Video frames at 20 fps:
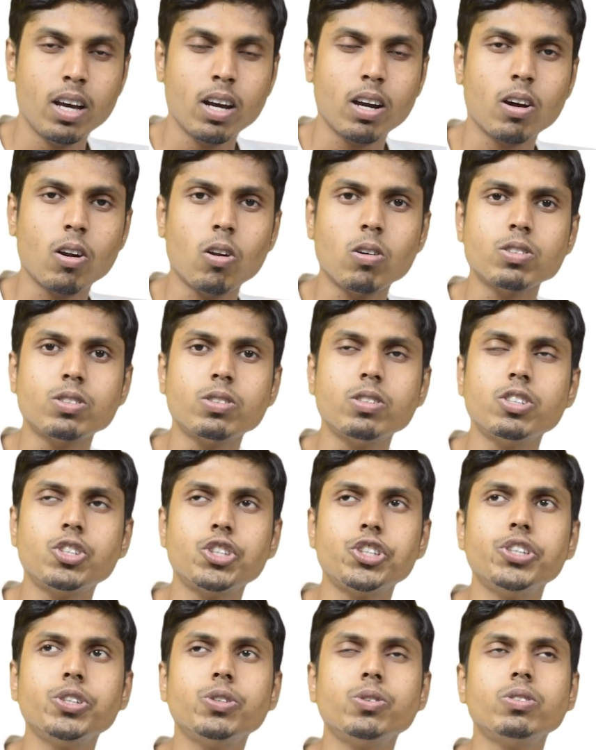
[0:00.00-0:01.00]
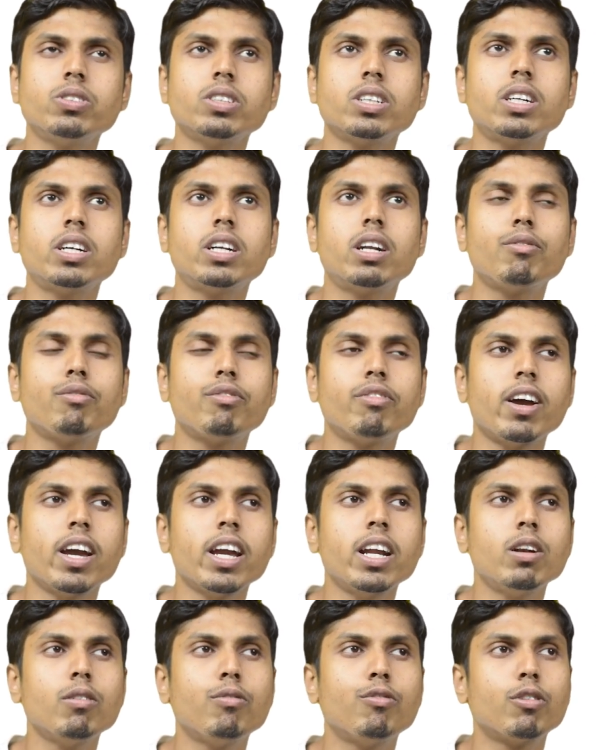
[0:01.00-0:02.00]
Cross ratios are
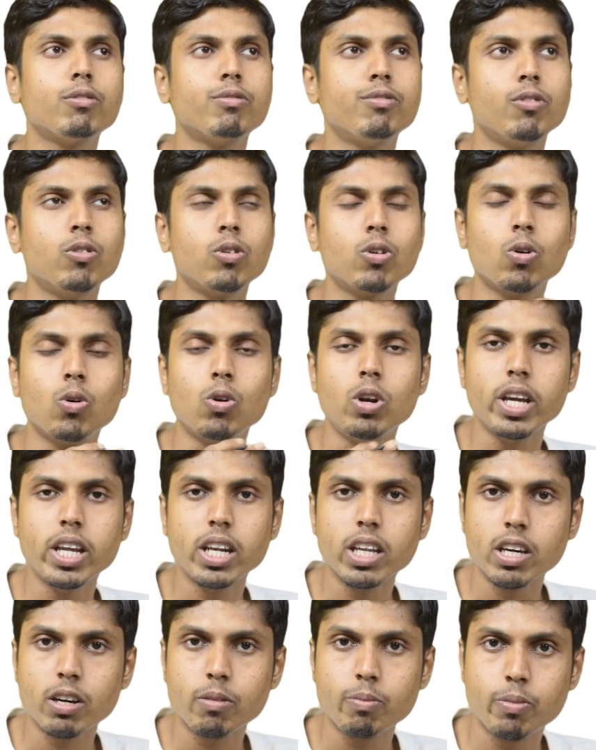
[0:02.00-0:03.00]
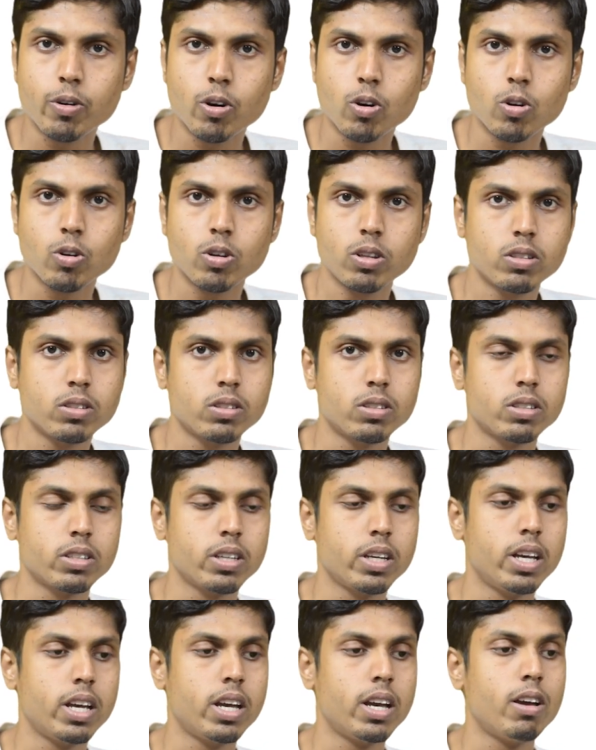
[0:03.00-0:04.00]
defined for 4 collinear points,
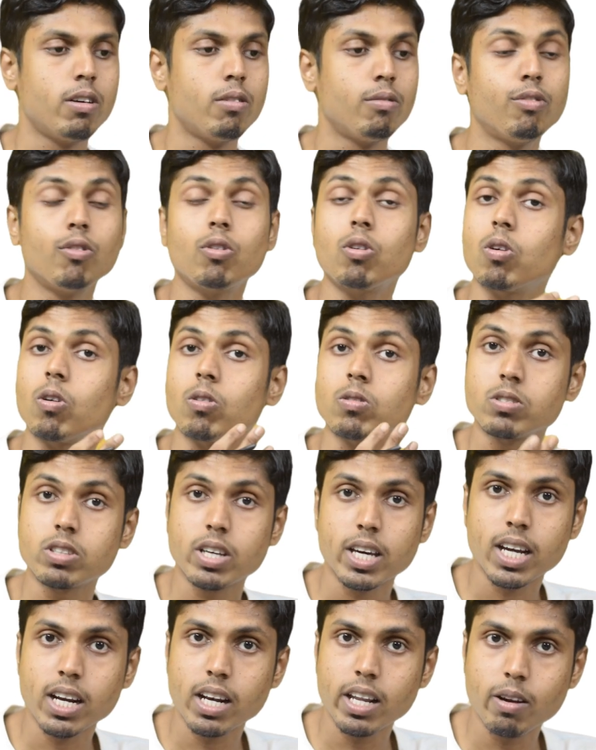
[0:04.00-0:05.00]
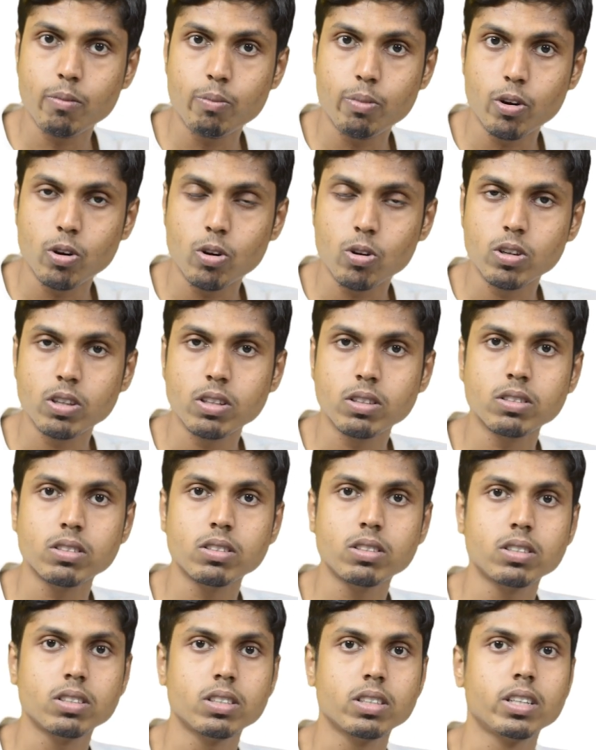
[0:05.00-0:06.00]
4 concyclic
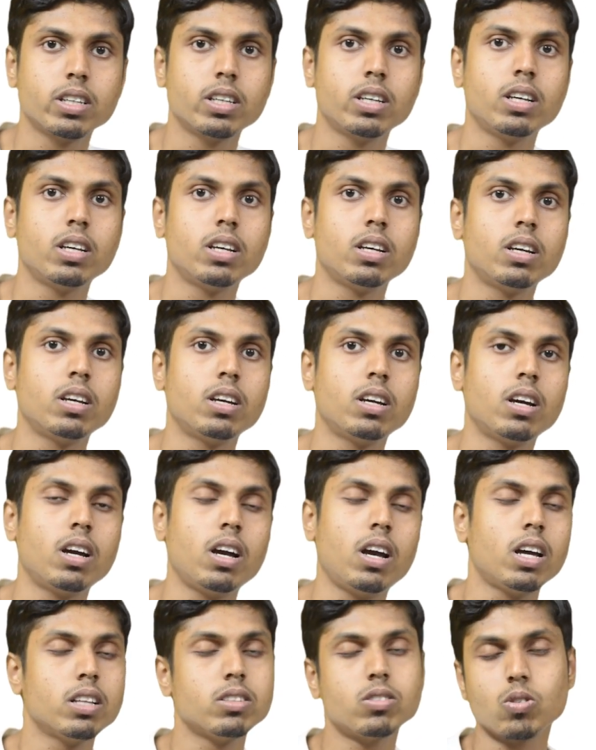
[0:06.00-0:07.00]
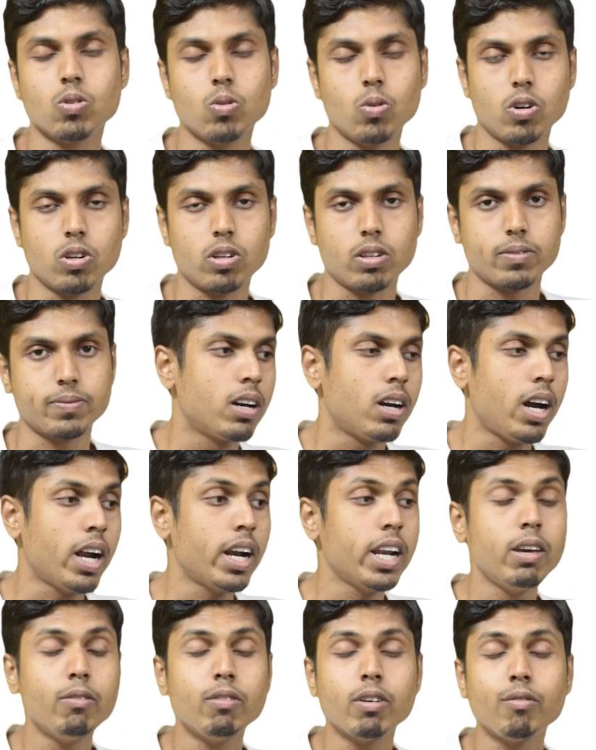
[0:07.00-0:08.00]
points, and so on,
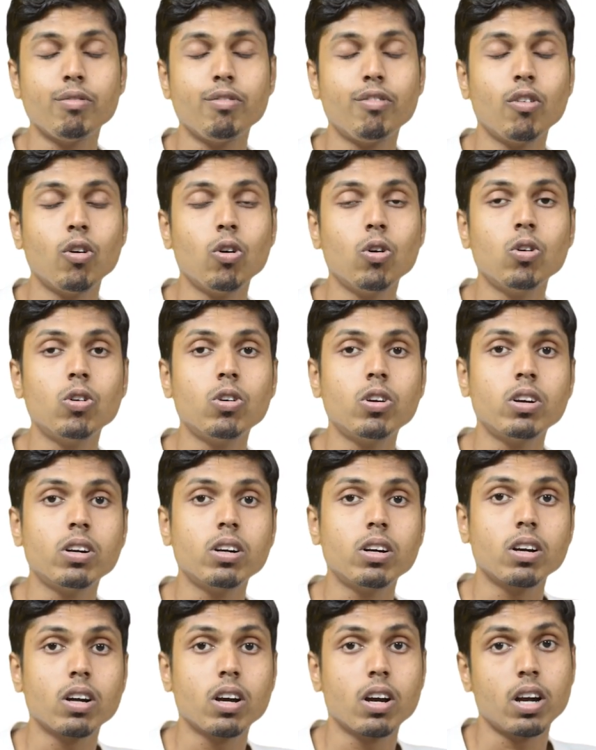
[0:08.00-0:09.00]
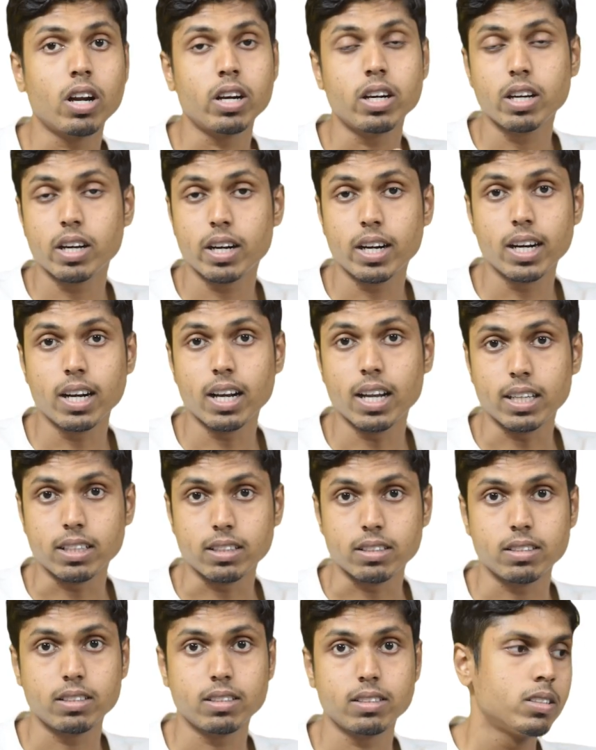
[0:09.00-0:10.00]
and even 4 concurrent
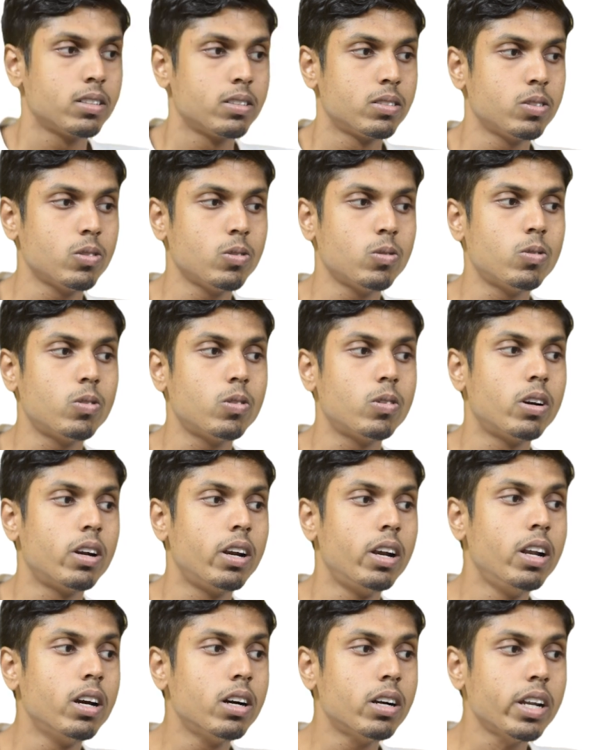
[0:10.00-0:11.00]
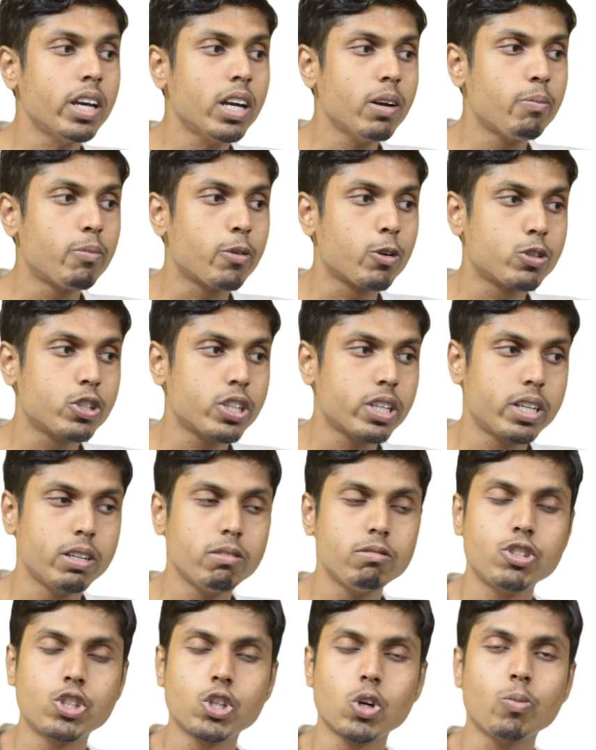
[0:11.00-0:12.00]
lines. So learning
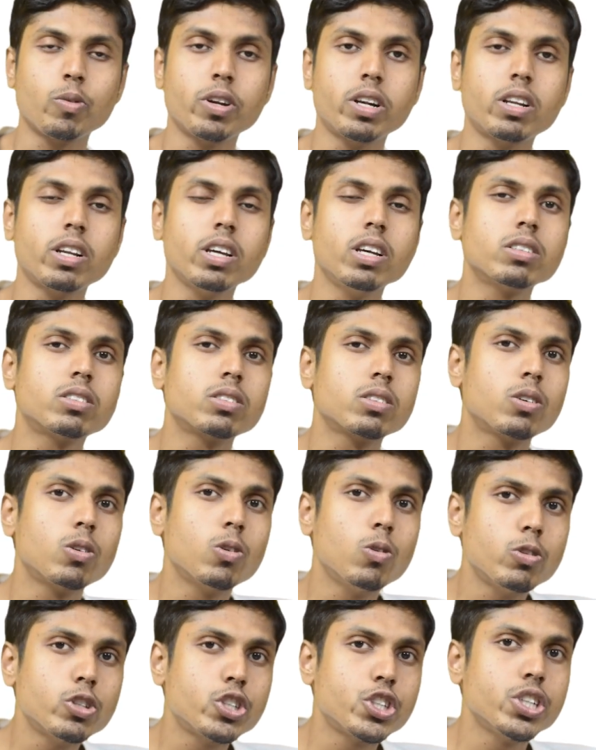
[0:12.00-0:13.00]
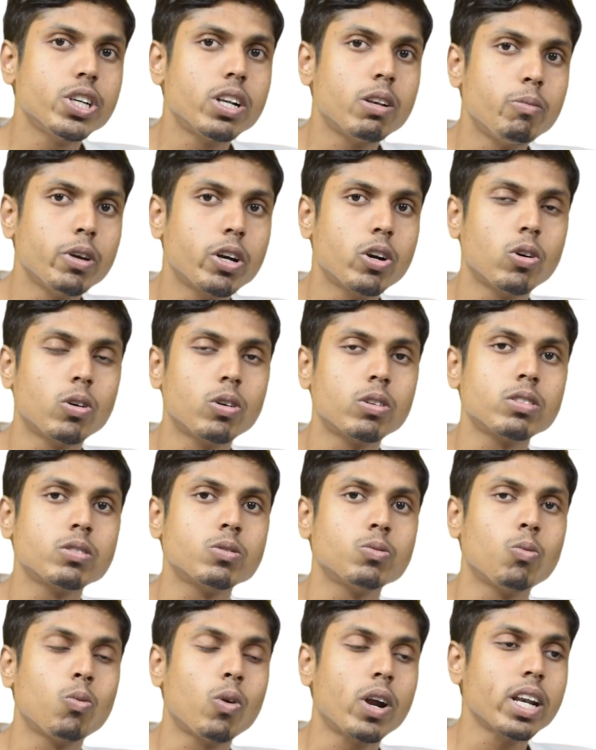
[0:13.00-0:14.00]
projective geometry is crucial
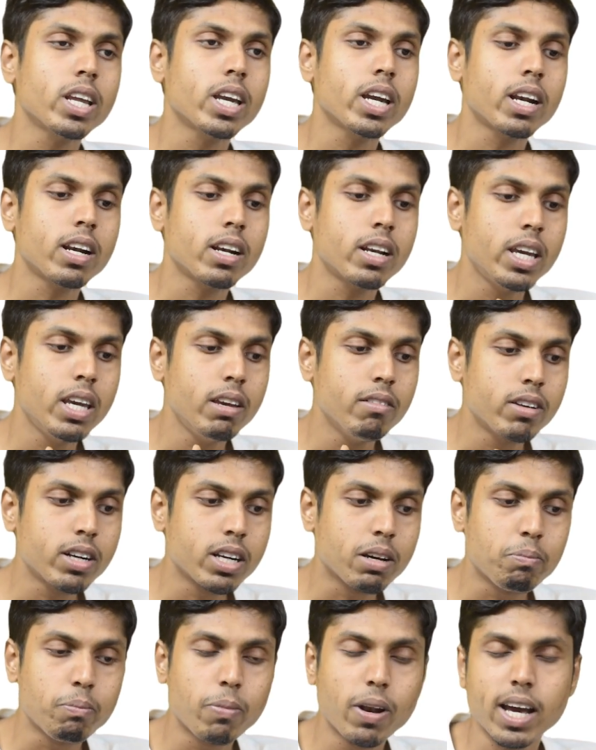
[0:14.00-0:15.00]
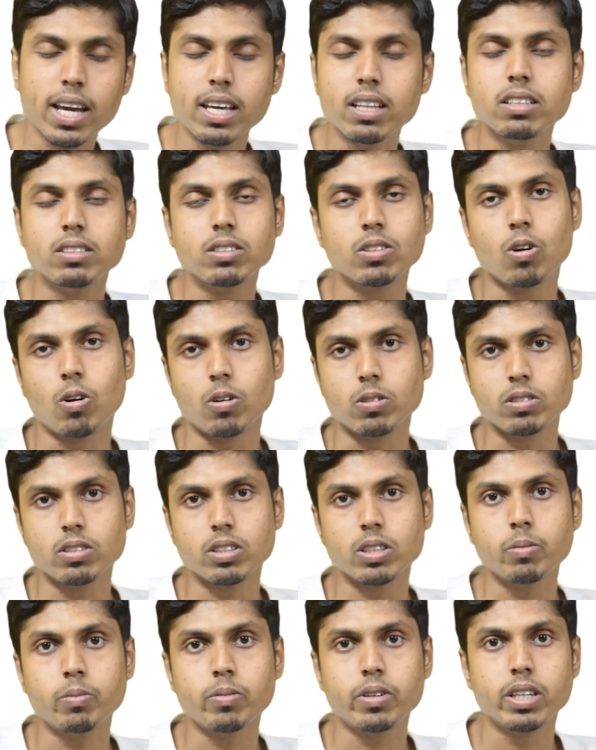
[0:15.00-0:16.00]
because one can even apply this
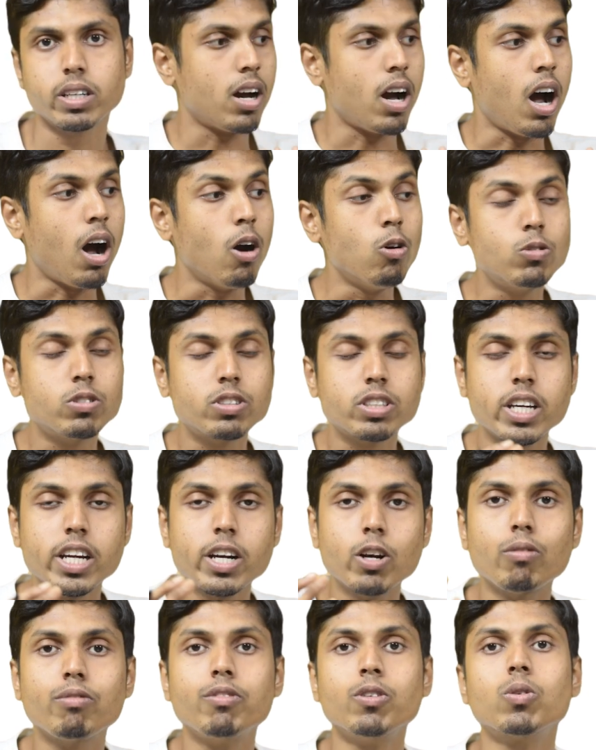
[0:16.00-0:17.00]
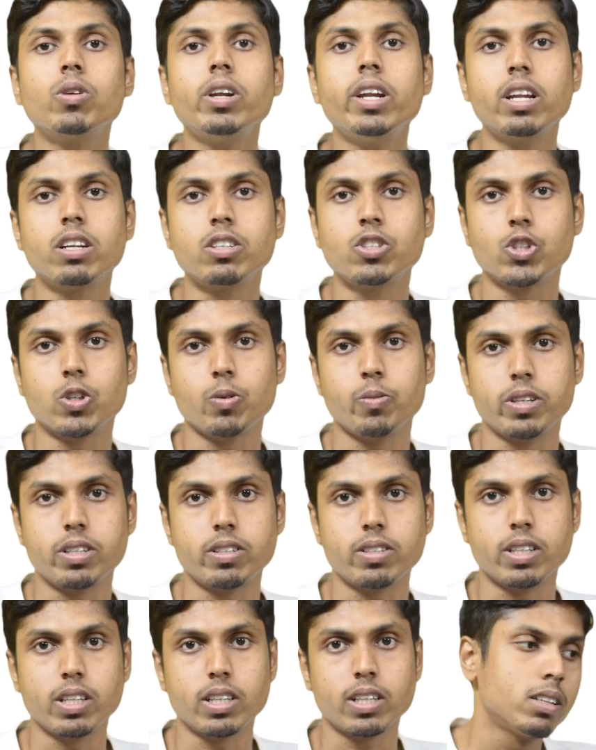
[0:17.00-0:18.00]
concept outside of Euclidean
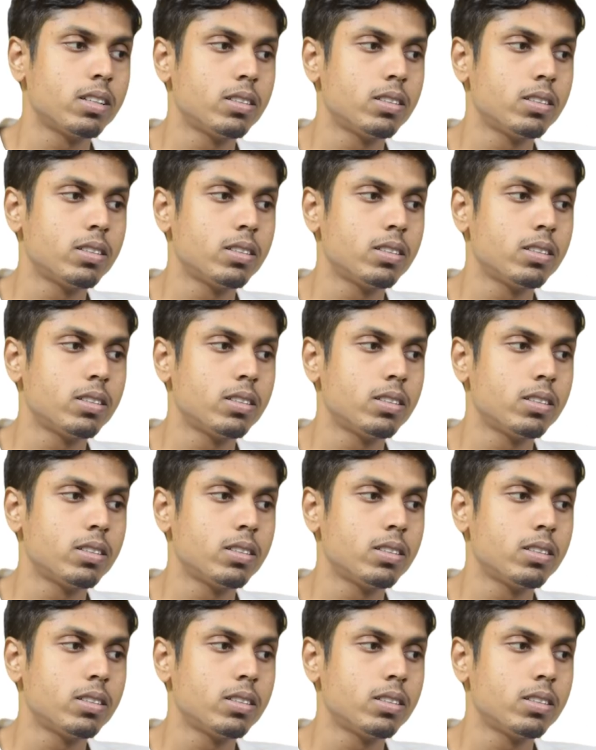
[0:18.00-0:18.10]
geometry.